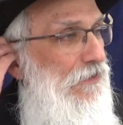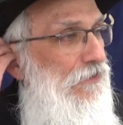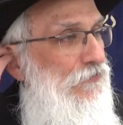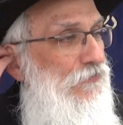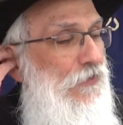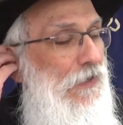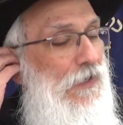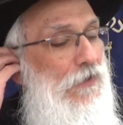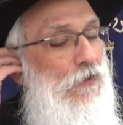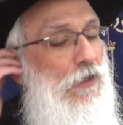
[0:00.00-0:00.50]

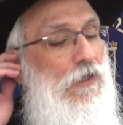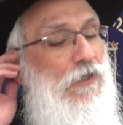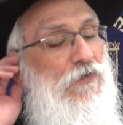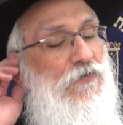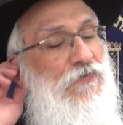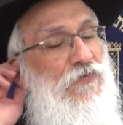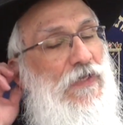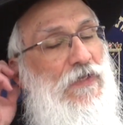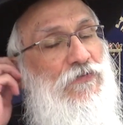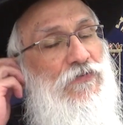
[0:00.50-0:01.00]
so halacha
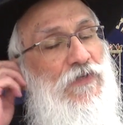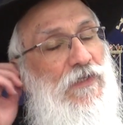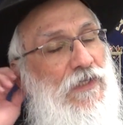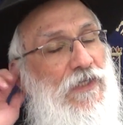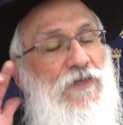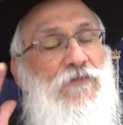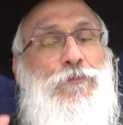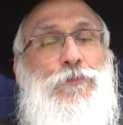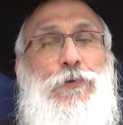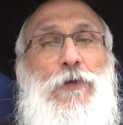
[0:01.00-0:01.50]
says you
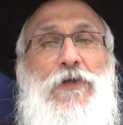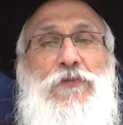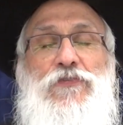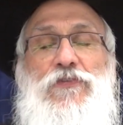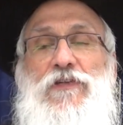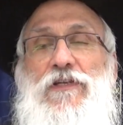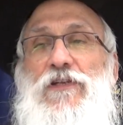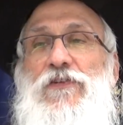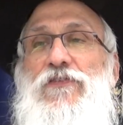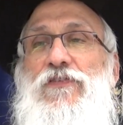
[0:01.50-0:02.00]
give
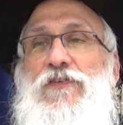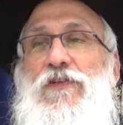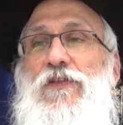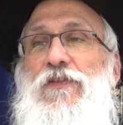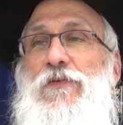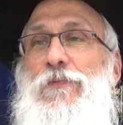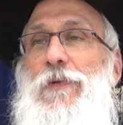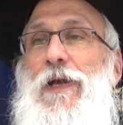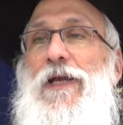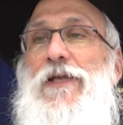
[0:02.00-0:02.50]
precedence to
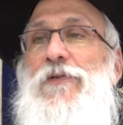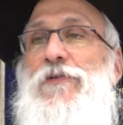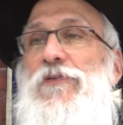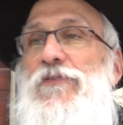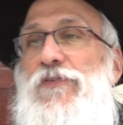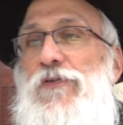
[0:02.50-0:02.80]
the right.